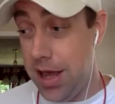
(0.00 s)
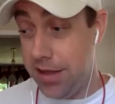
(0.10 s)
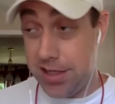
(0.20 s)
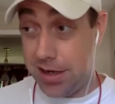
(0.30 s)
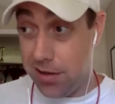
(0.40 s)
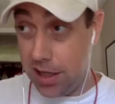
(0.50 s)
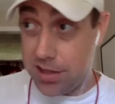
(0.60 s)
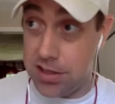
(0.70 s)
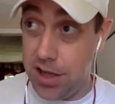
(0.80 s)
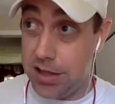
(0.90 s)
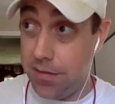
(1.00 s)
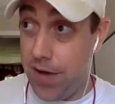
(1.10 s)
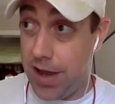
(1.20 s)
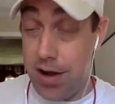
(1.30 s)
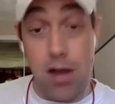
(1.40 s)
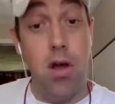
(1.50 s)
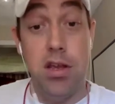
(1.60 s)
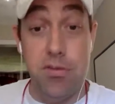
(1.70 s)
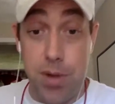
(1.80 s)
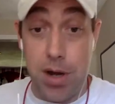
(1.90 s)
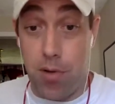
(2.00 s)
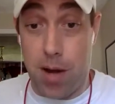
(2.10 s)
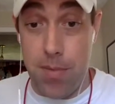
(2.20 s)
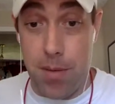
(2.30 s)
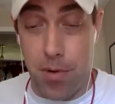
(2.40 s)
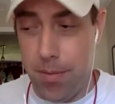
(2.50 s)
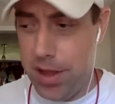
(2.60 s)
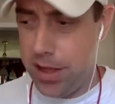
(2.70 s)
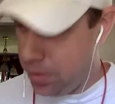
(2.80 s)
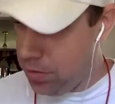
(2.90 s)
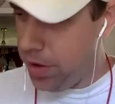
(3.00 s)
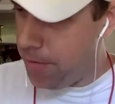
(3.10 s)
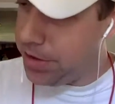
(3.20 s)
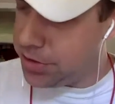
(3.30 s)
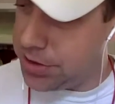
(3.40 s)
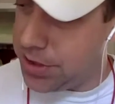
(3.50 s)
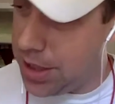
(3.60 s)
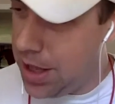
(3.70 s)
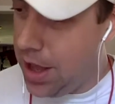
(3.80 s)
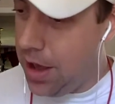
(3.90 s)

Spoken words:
They said, click this link to find out how long you've been a Prime member. I'm like, cool, I'm interested.